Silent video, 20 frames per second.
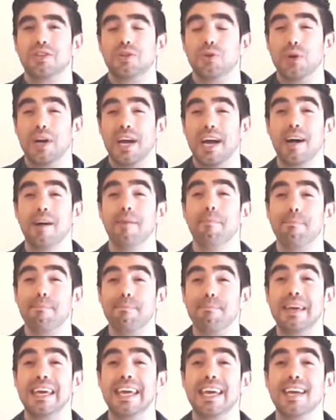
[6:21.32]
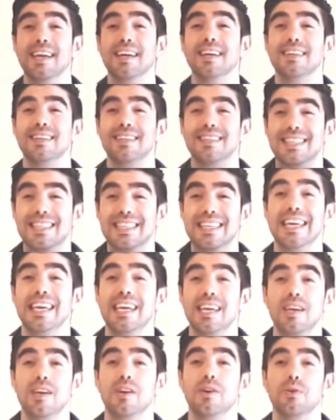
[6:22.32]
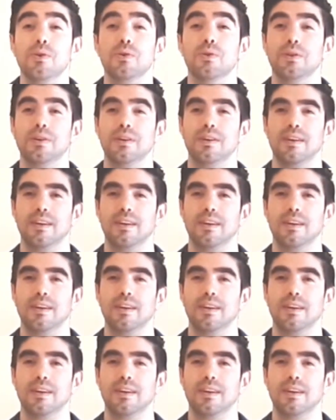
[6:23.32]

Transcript: to help me see you